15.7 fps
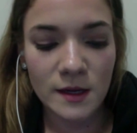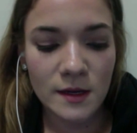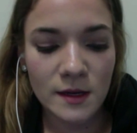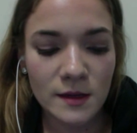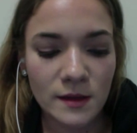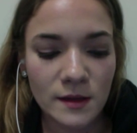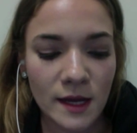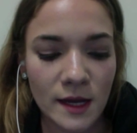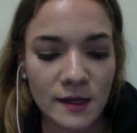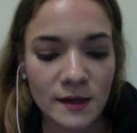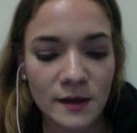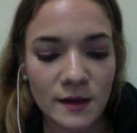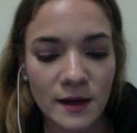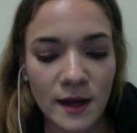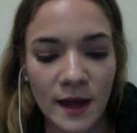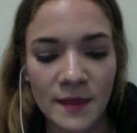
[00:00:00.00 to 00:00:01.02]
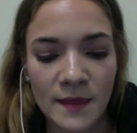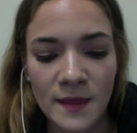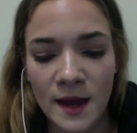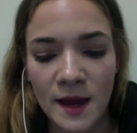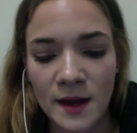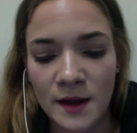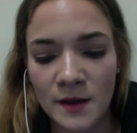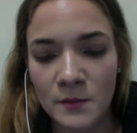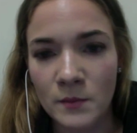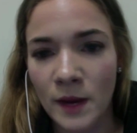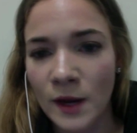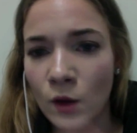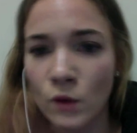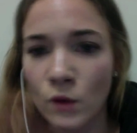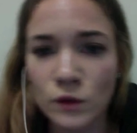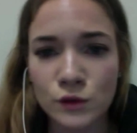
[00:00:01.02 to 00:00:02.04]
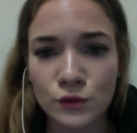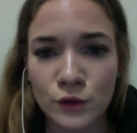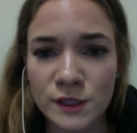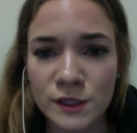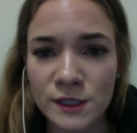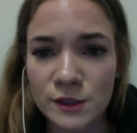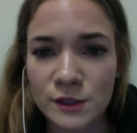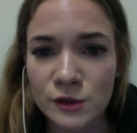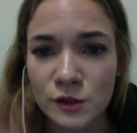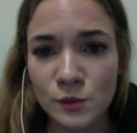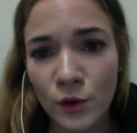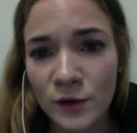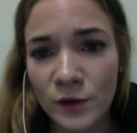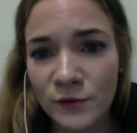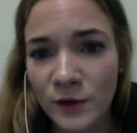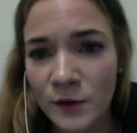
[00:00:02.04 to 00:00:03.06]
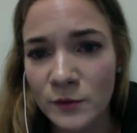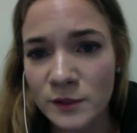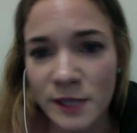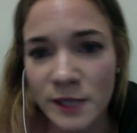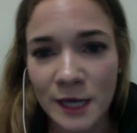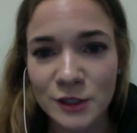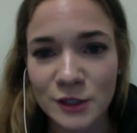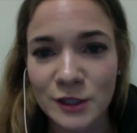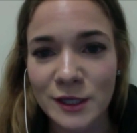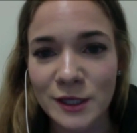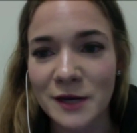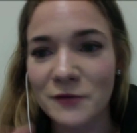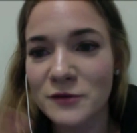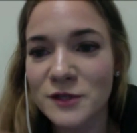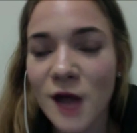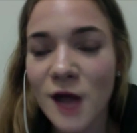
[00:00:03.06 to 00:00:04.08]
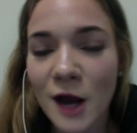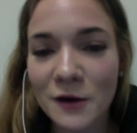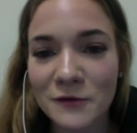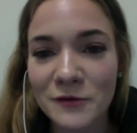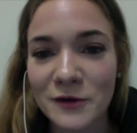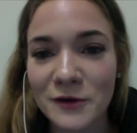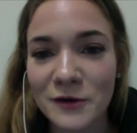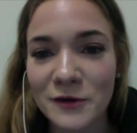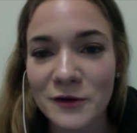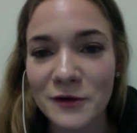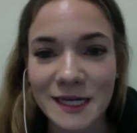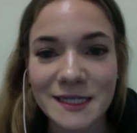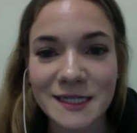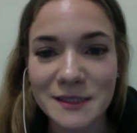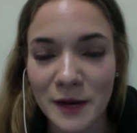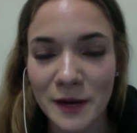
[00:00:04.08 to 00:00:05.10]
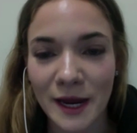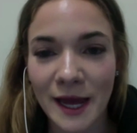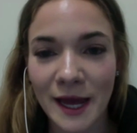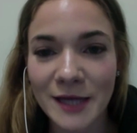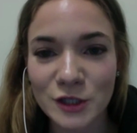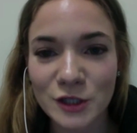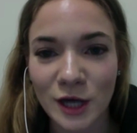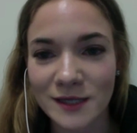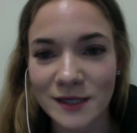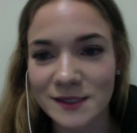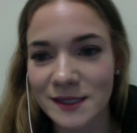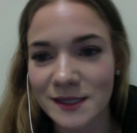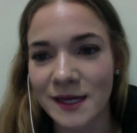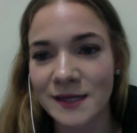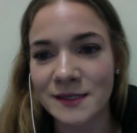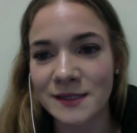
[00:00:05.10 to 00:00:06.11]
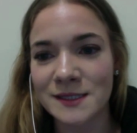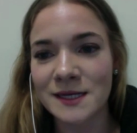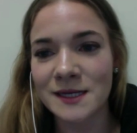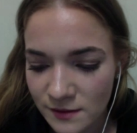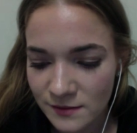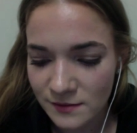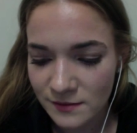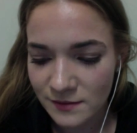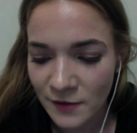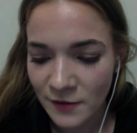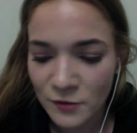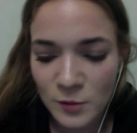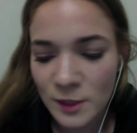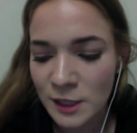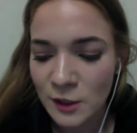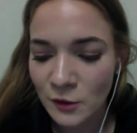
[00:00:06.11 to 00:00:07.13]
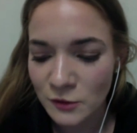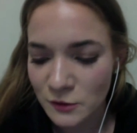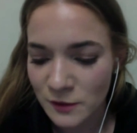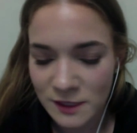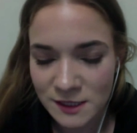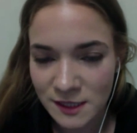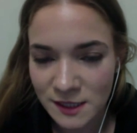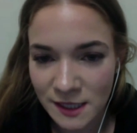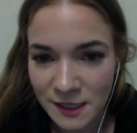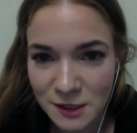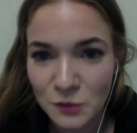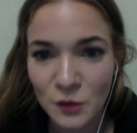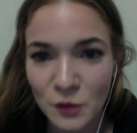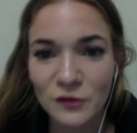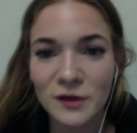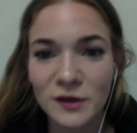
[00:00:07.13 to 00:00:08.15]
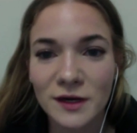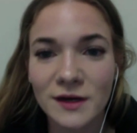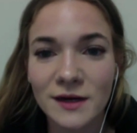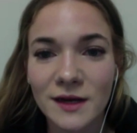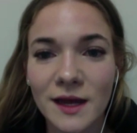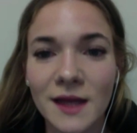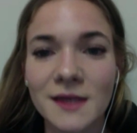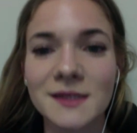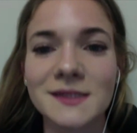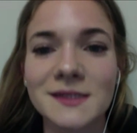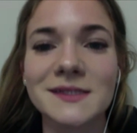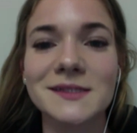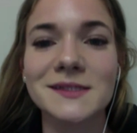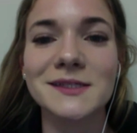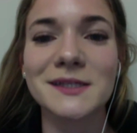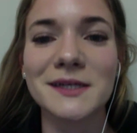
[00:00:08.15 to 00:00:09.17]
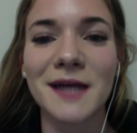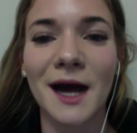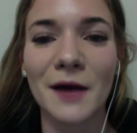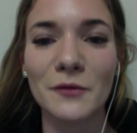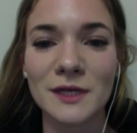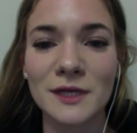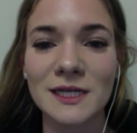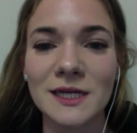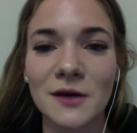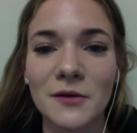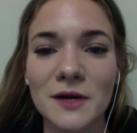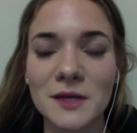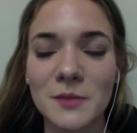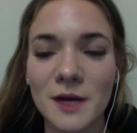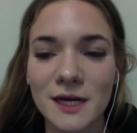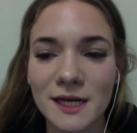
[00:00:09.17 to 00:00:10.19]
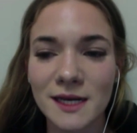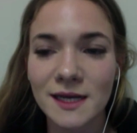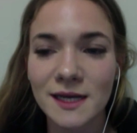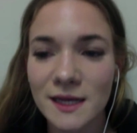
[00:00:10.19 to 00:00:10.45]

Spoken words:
Like, and then my old sorority sister's boyfriend was actually like a photographer, and then he did my headshots. And everybody knows what it's like to move here and to not really know anybody.